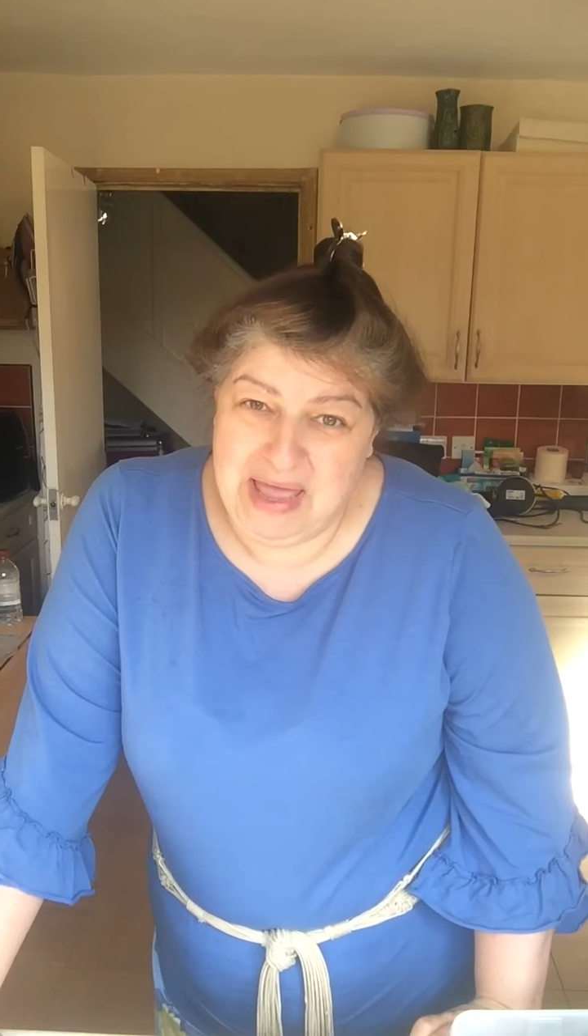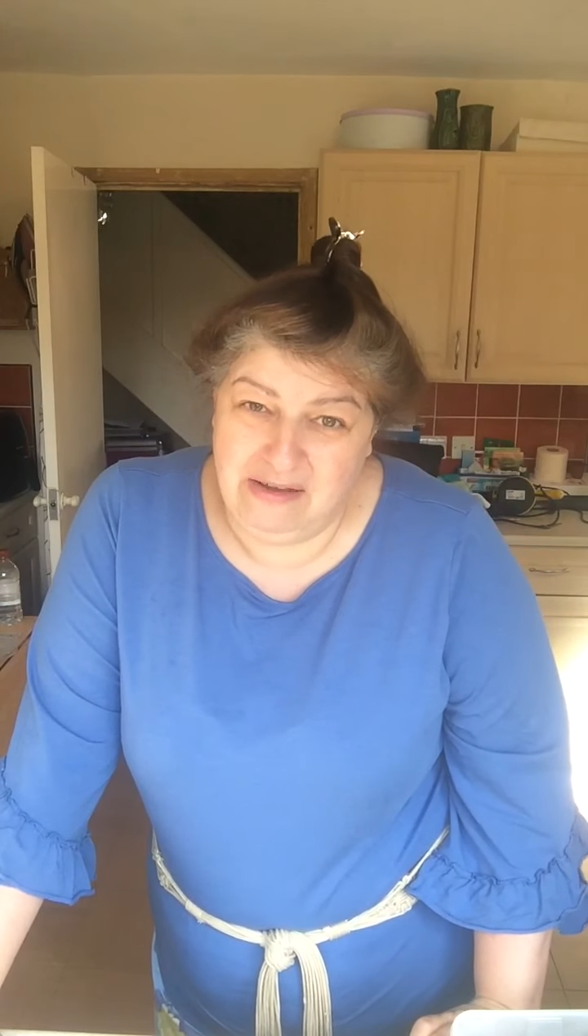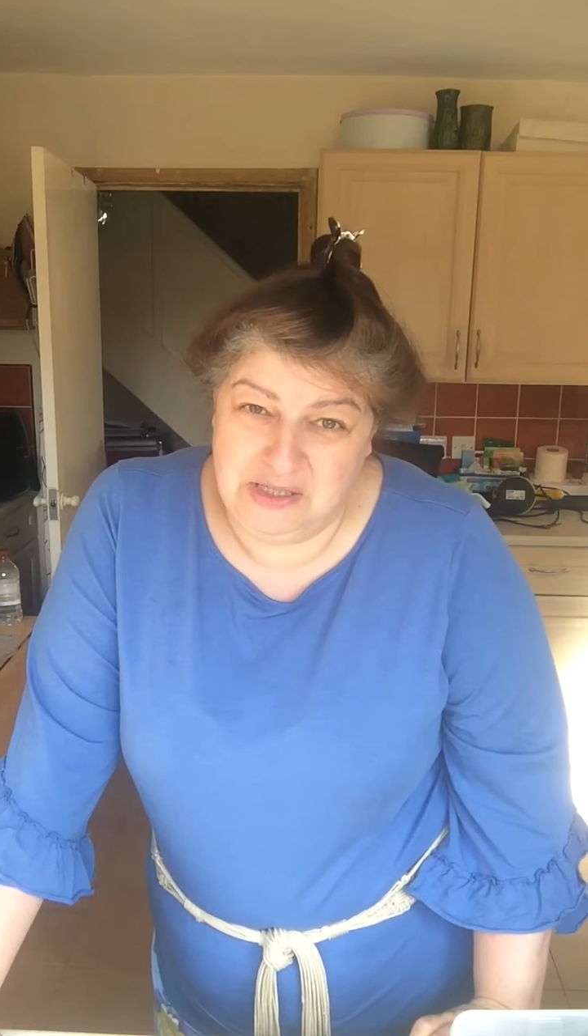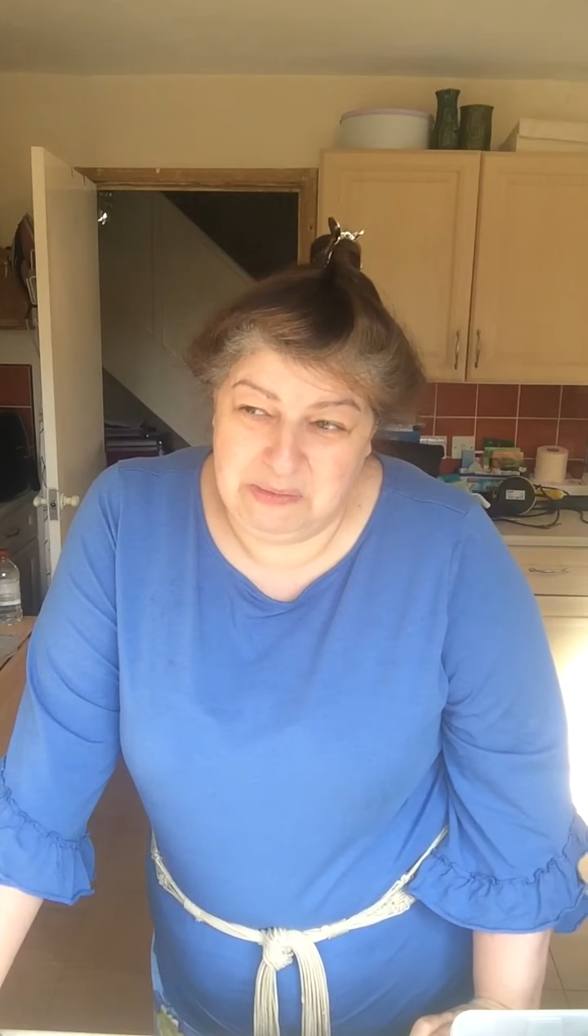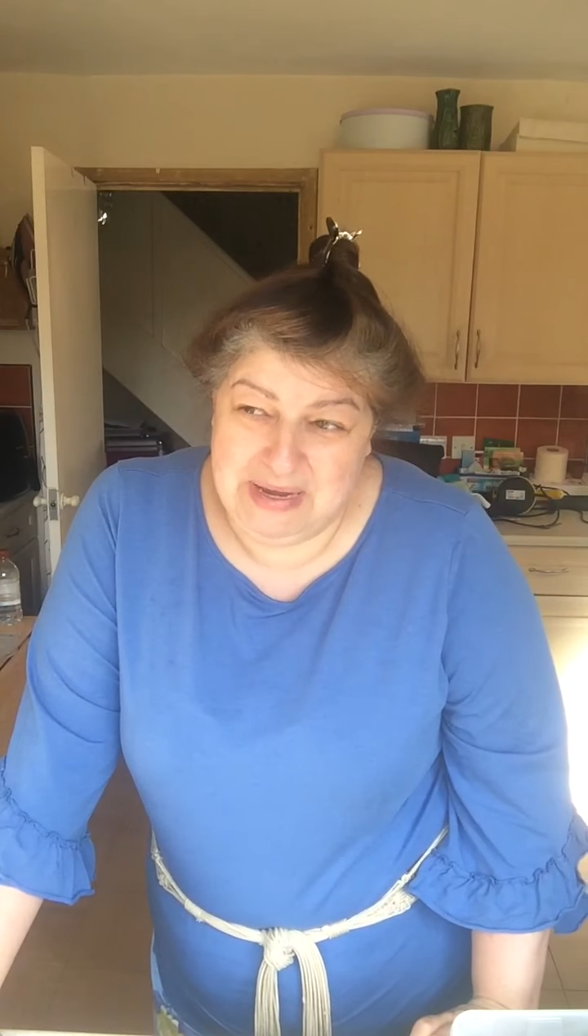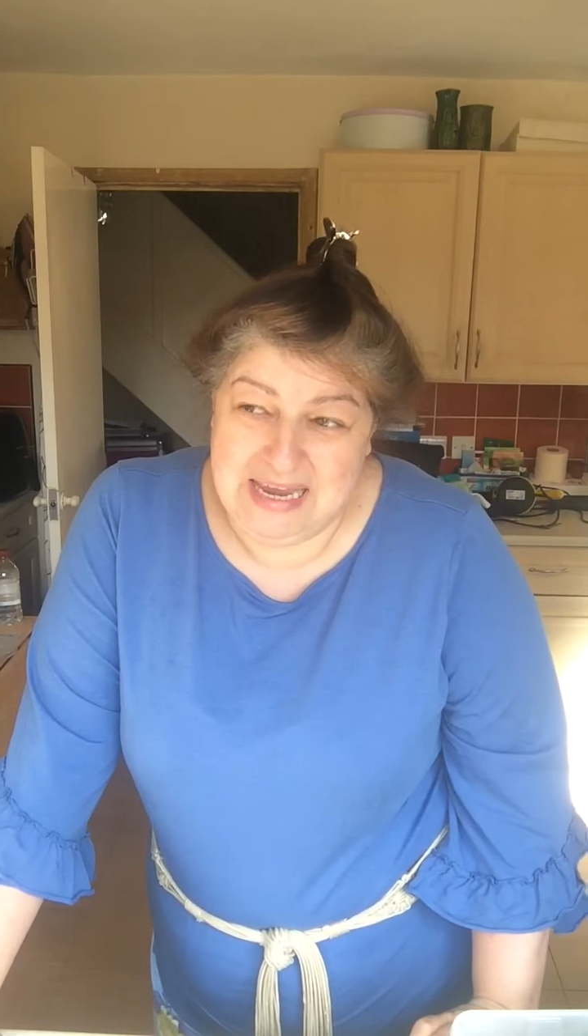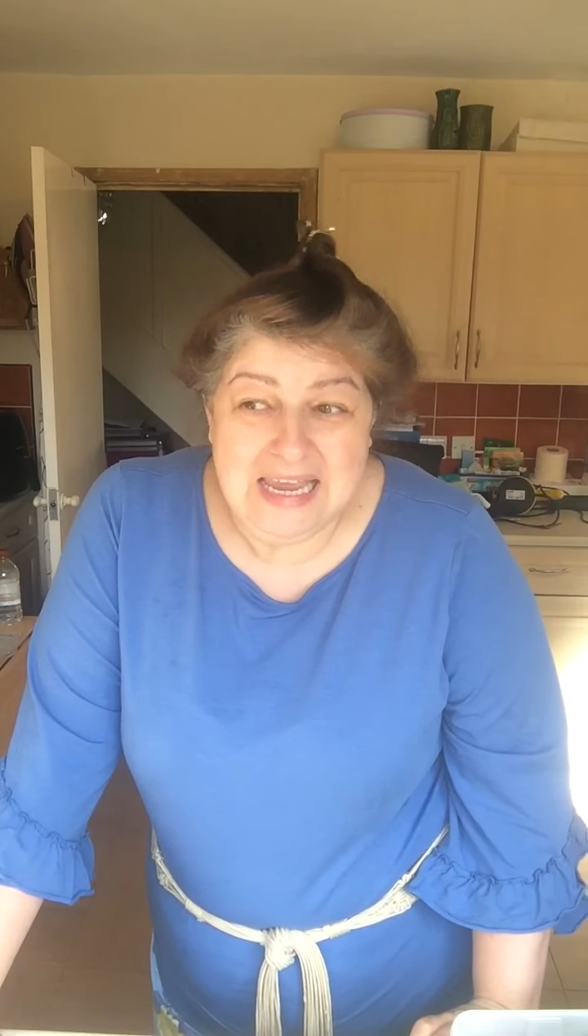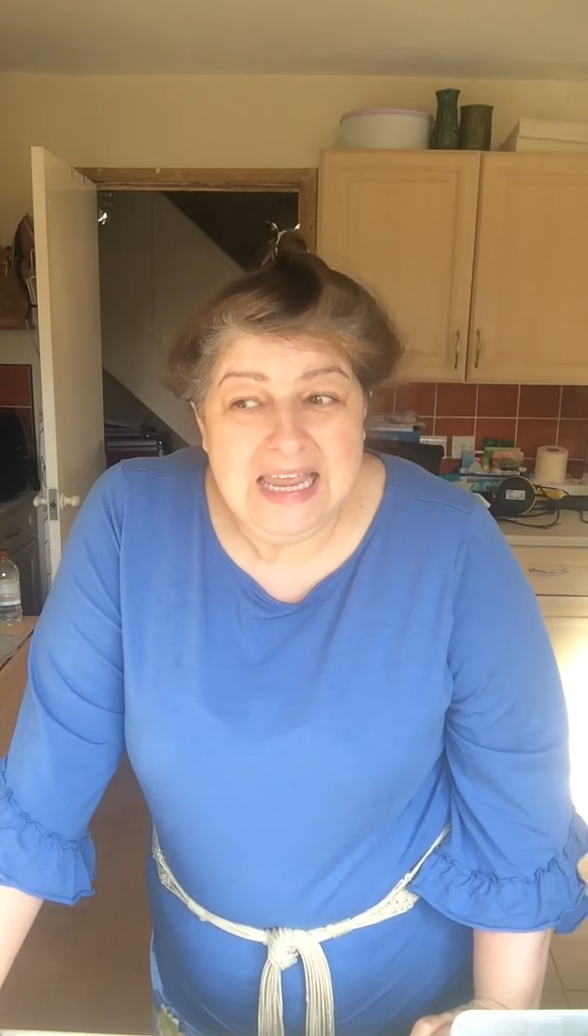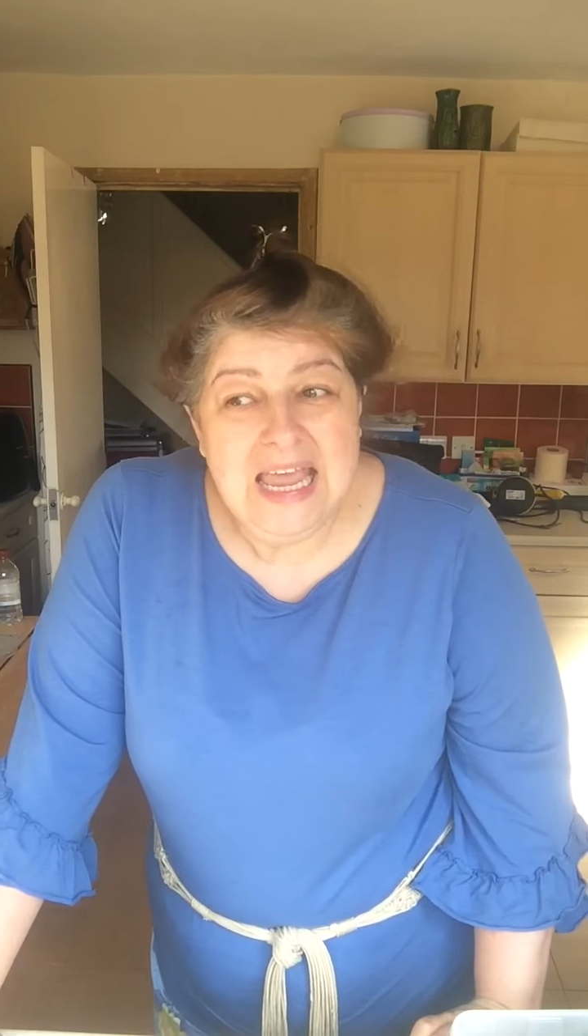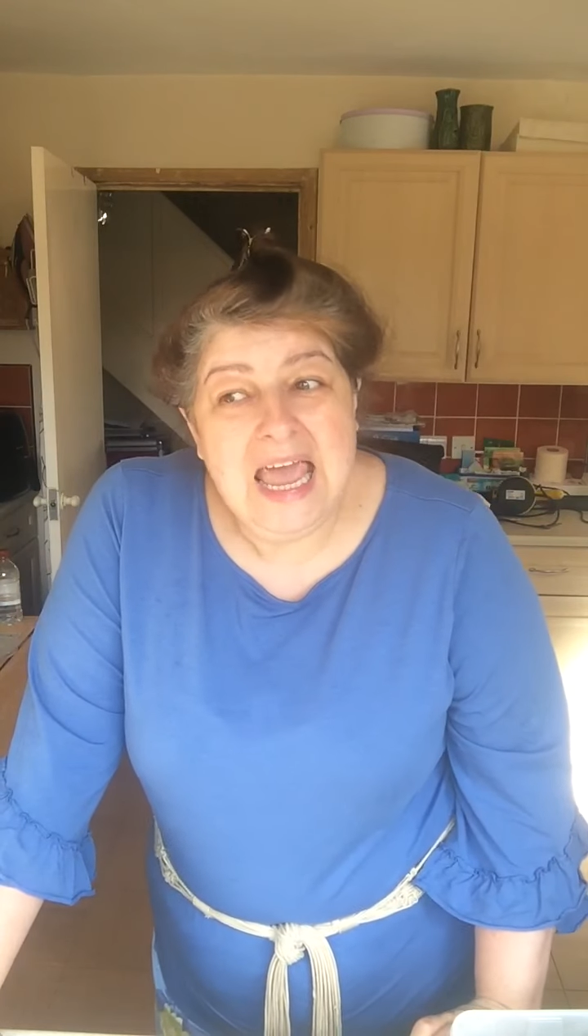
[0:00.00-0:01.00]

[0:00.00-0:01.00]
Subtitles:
out a bit.